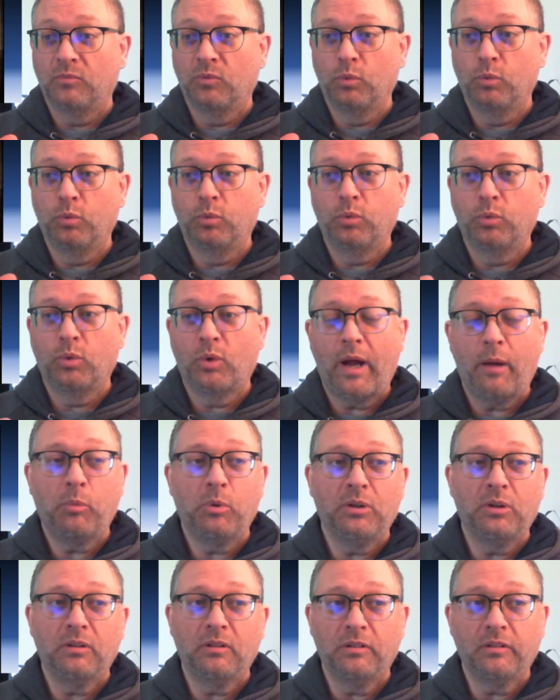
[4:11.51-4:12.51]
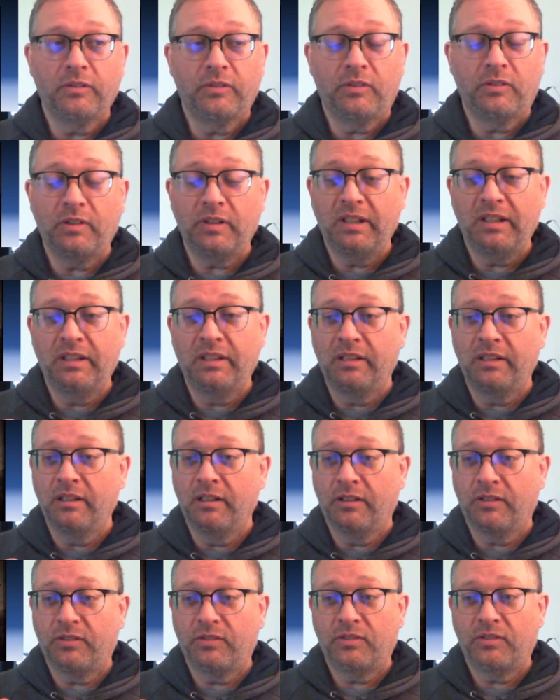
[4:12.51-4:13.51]
rebels in
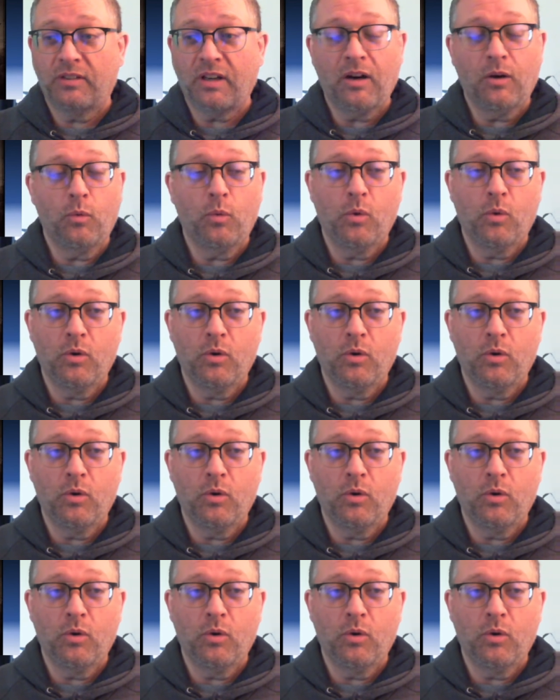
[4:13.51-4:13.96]
a Star